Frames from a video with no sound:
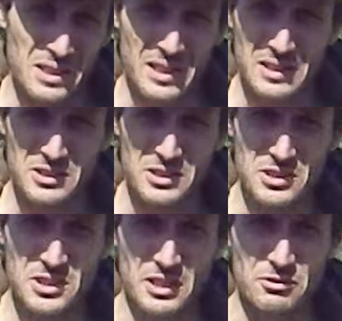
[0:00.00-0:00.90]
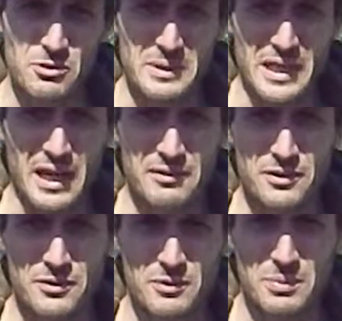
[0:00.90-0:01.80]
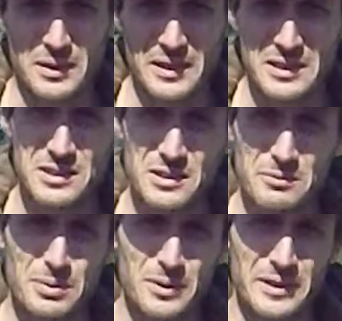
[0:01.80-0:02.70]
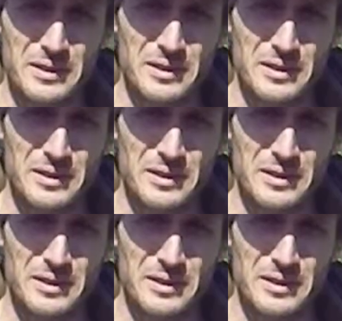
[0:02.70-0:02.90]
and just general behaviour of the police, to the point